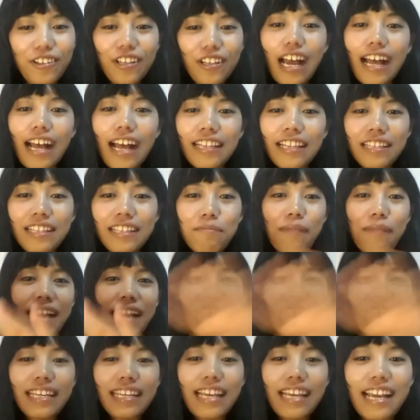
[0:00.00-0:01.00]
and the
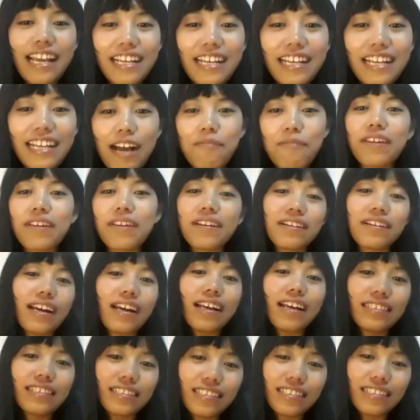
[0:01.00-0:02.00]
mighty guy come here
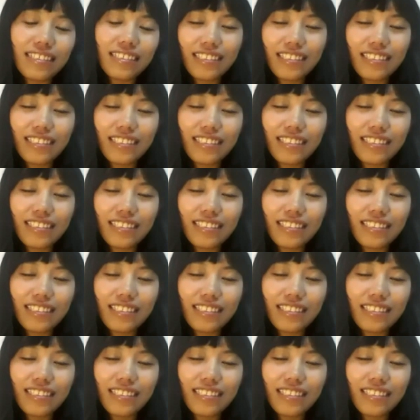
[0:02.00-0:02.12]
and.